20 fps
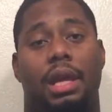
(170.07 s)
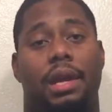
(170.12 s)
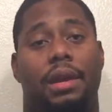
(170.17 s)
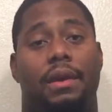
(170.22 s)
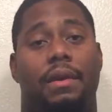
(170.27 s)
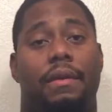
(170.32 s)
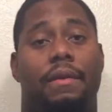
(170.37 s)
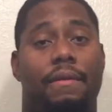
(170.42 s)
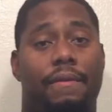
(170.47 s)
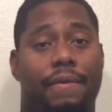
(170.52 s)

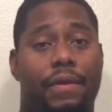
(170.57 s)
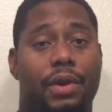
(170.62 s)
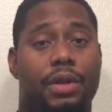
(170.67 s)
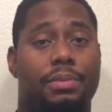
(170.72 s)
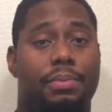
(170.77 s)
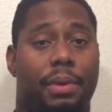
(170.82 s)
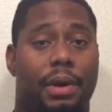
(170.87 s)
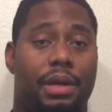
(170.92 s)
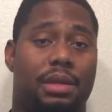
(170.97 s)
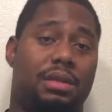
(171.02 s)
the
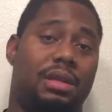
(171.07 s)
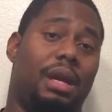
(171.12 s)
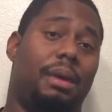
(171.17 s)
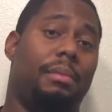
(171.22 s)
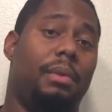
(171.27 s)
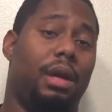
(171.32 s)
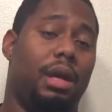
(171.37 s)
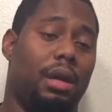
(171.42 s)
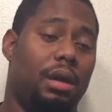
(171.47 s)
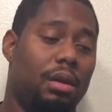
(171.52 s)
first
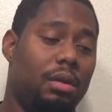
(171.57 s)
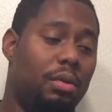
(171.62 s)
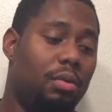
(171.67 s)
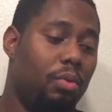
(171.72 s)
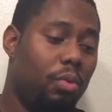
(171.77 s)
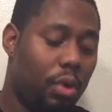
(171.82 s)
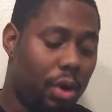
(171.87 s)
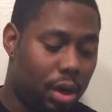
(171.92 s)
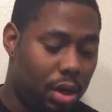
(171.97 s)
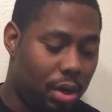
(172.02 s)
place that I'm going to
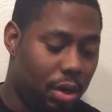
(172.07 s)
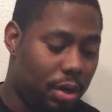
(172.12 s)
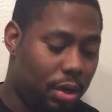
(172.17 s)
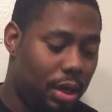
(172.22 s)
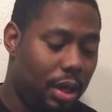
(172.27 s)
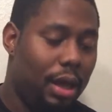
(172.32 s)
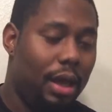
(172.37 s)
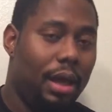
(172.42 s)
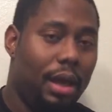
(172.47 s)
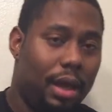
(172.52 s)
work
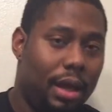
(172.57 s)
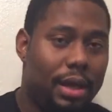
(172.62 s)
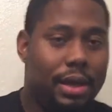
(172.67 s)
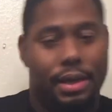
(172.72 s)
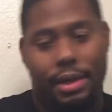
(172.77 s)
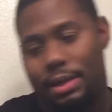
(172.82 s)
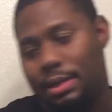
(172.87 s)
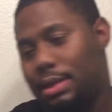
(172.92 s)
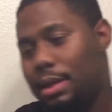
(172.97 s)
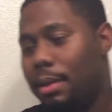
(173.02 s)
on
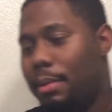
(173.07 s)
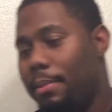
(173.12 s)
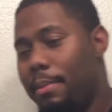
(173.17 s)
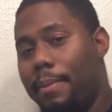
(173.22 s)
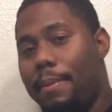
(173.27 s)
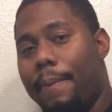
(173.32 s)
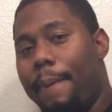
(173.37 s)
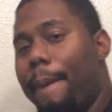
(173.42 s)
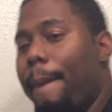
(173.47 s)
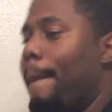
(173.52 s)
is